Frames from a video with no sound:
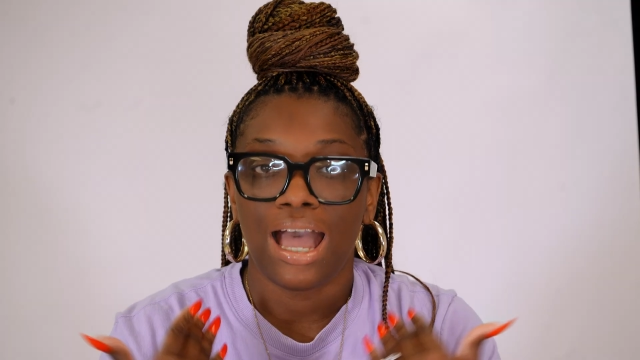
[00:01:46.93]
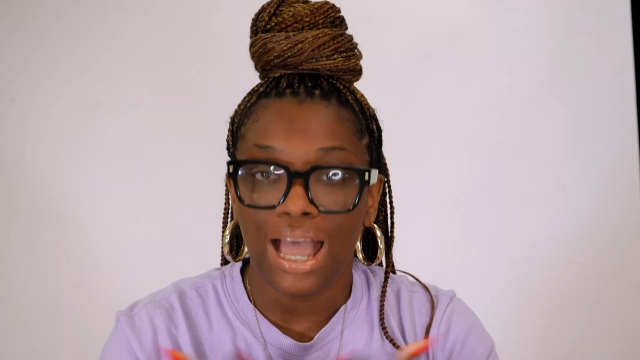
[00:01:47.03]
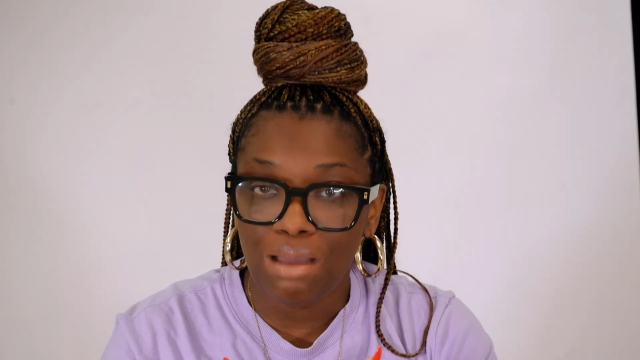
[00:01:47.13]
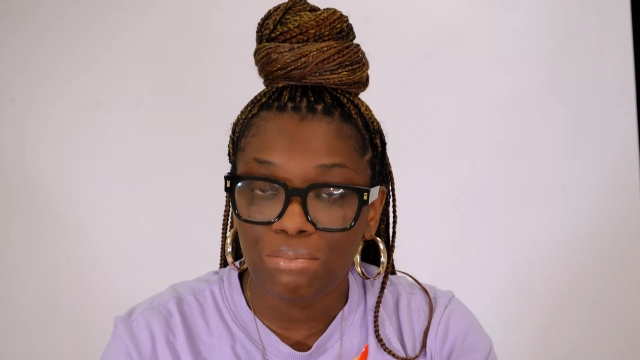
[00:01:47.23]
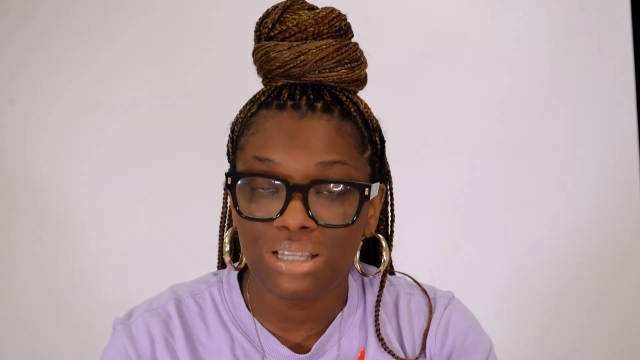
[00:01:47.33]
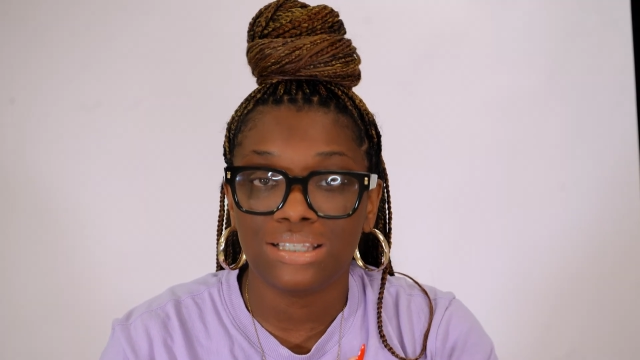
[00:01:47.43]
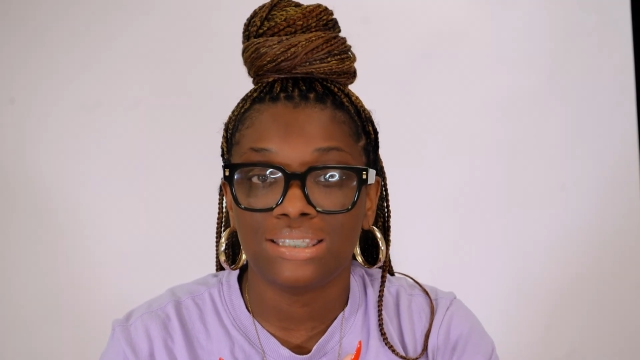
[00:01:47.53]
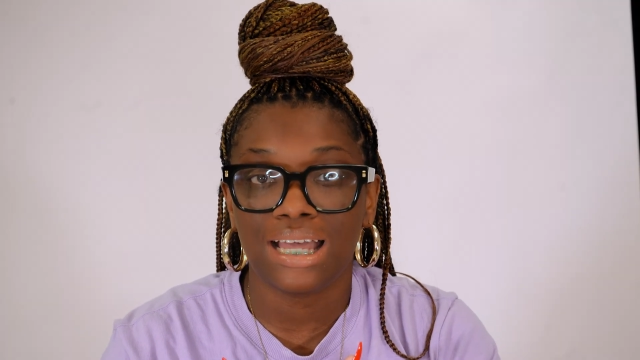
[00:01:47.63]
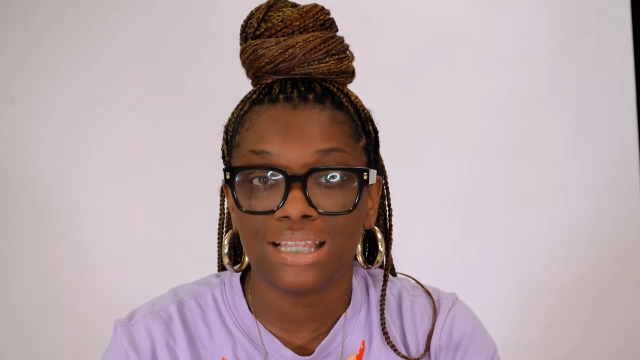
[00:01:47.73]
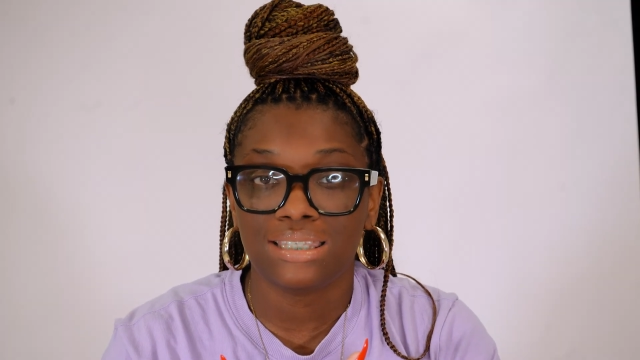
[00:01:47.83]
I'm a
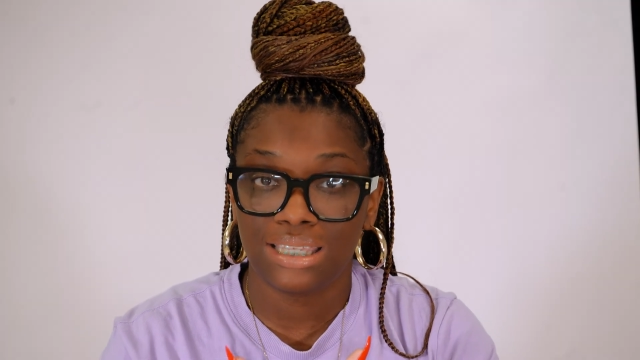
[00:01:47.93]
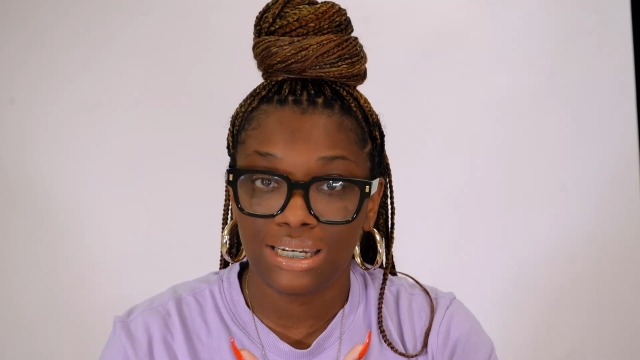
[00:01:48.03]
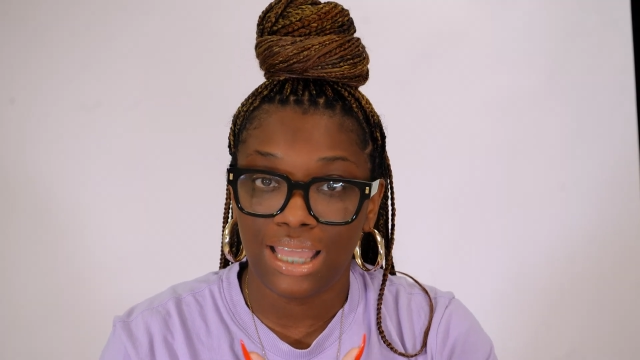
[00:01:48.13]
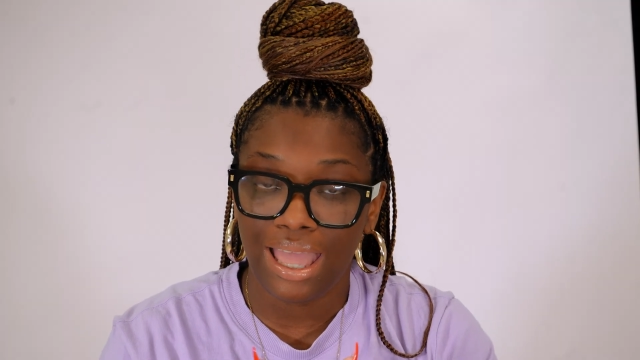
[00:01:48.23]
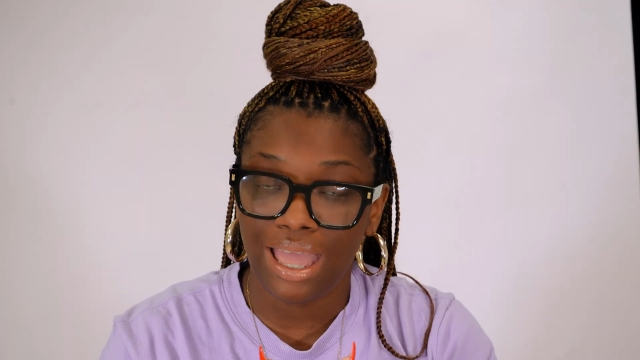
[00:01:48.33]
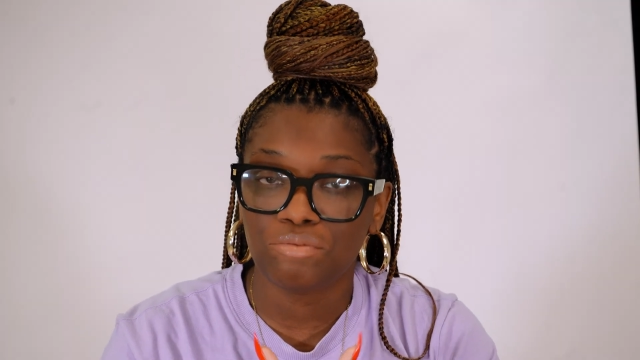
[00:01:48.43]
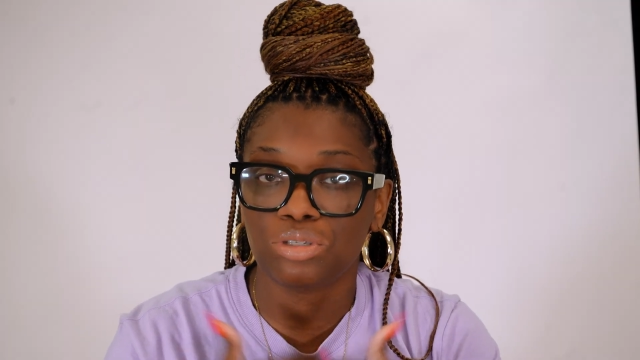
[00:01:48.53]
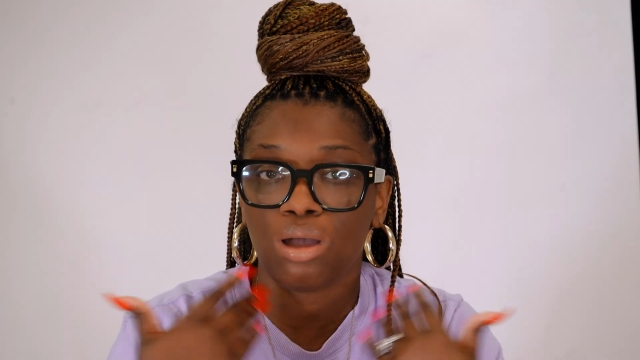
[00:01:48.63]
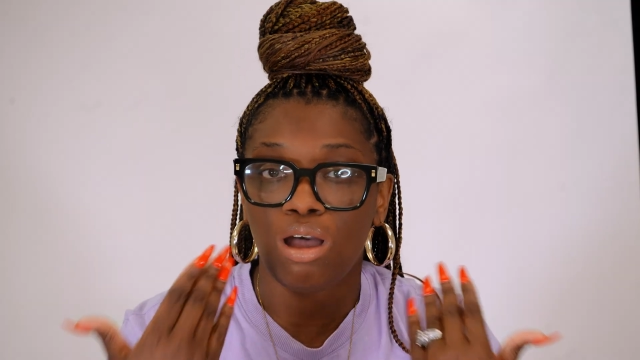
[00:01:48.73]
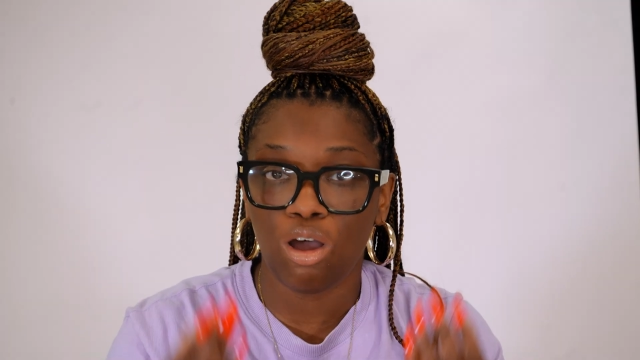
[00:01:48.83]
size 10.5,
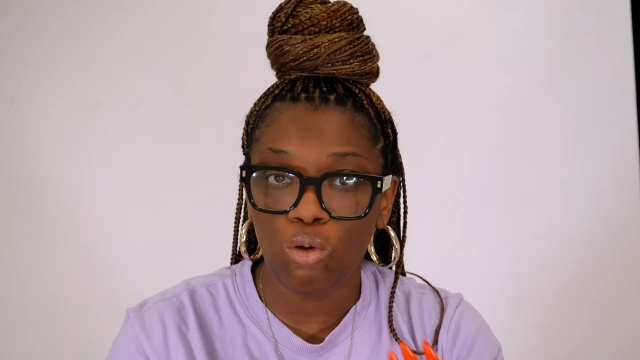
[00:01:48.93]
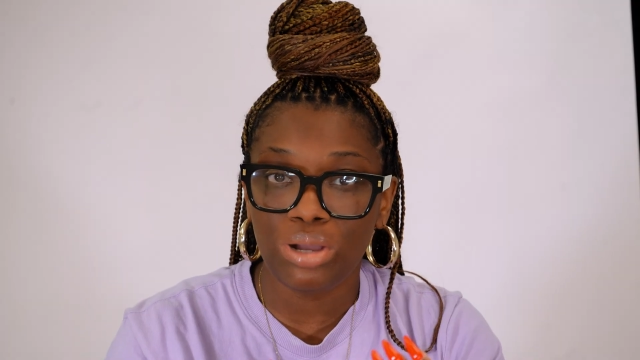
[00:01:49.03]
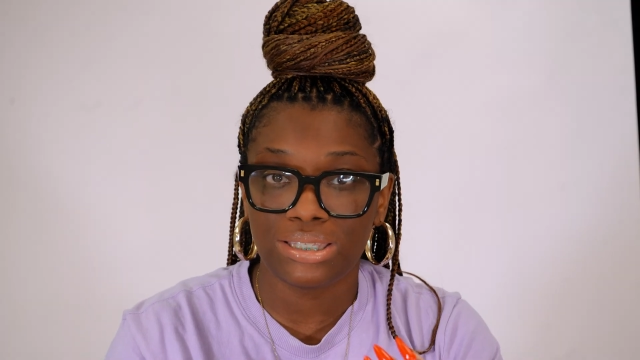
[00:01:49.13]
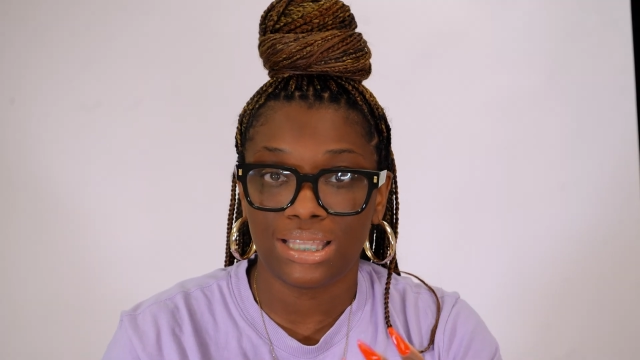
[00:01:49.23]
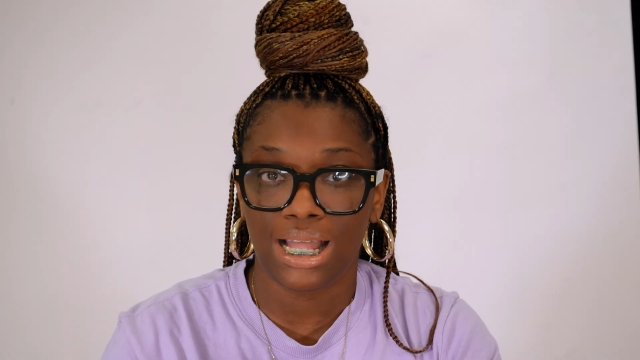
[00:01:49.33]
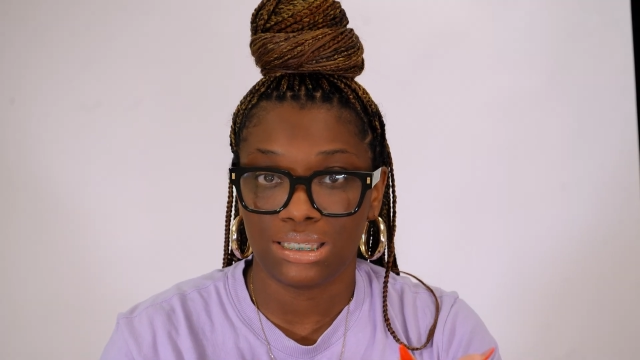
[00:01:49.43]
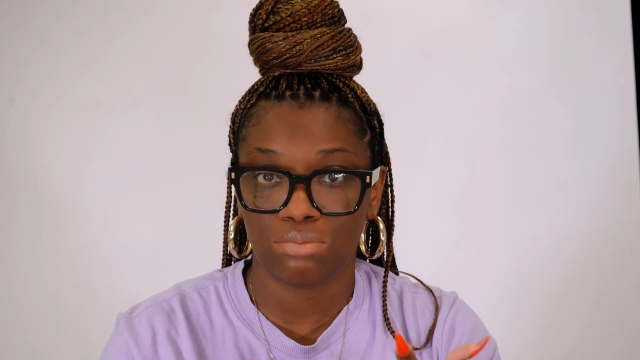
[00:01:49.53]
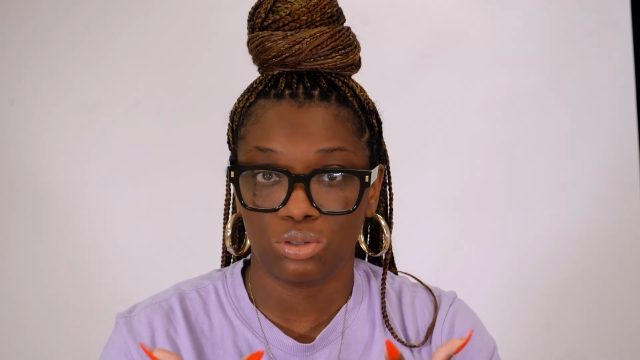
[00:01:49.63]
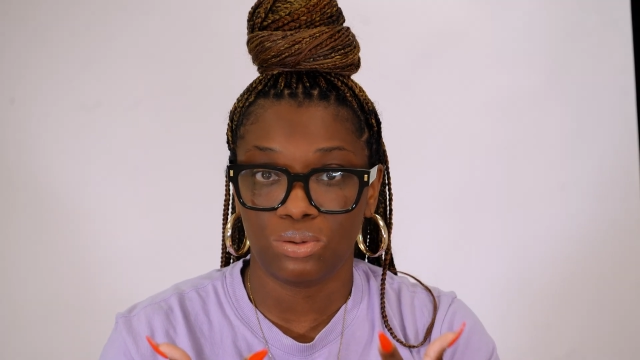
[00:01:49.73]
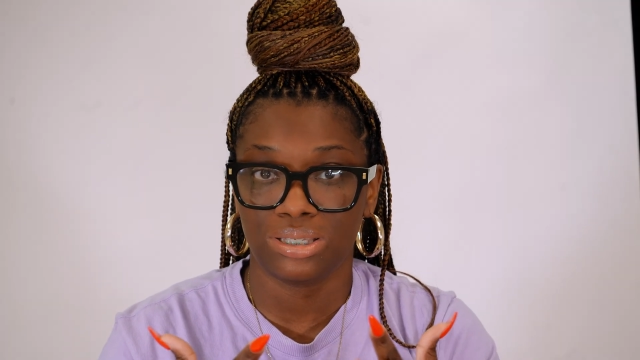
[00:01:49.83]
so I always size
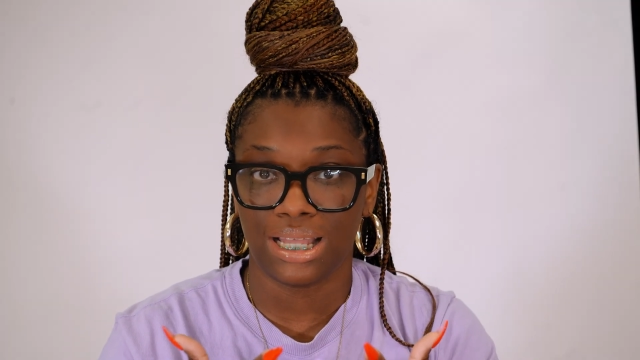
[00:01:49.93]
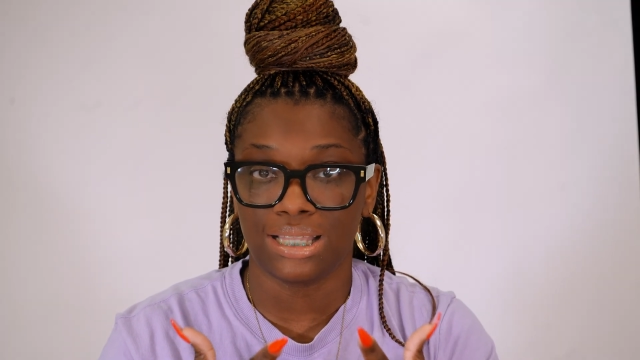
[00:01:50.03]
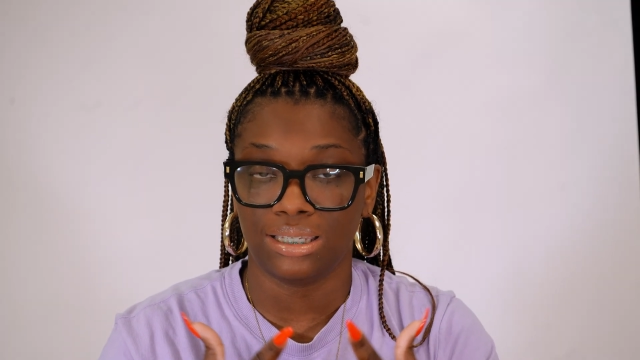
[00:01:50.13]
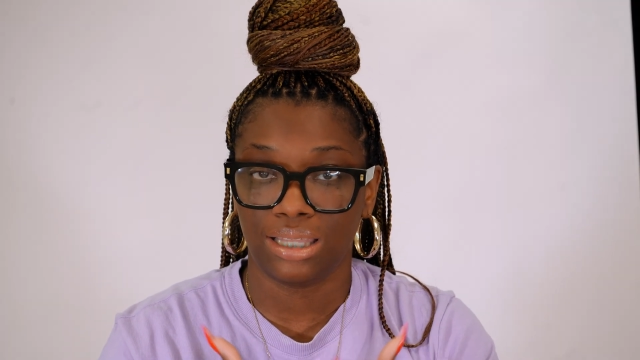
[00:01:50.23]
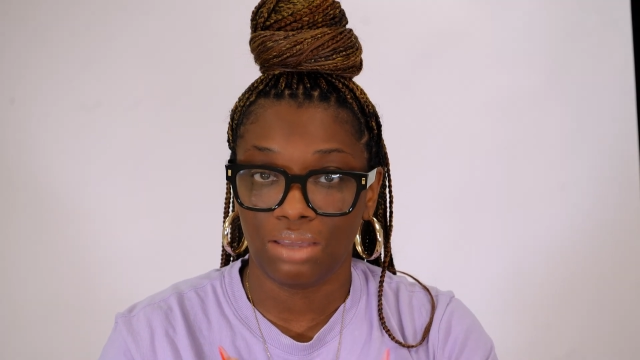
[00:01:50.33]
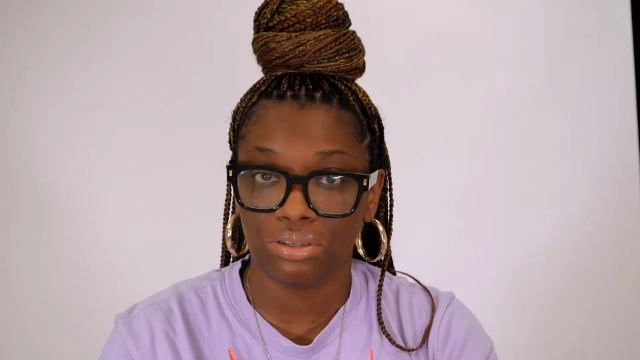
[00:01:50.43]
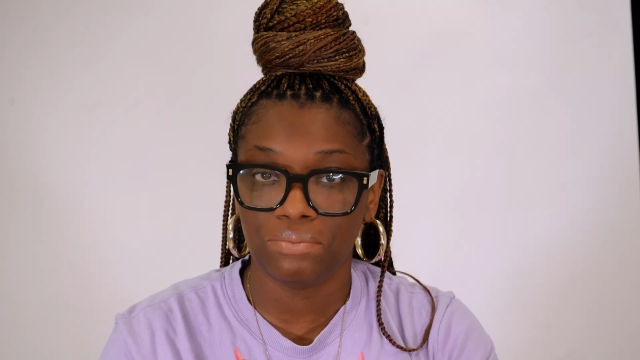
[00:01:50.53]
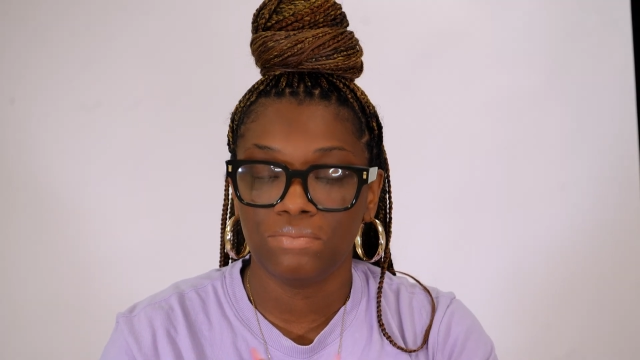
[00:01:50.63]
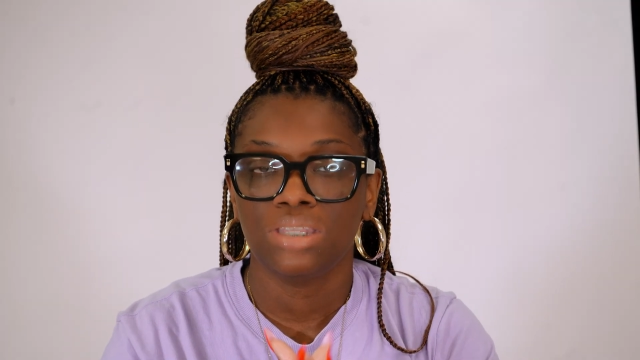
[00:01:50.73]
up to a size 11.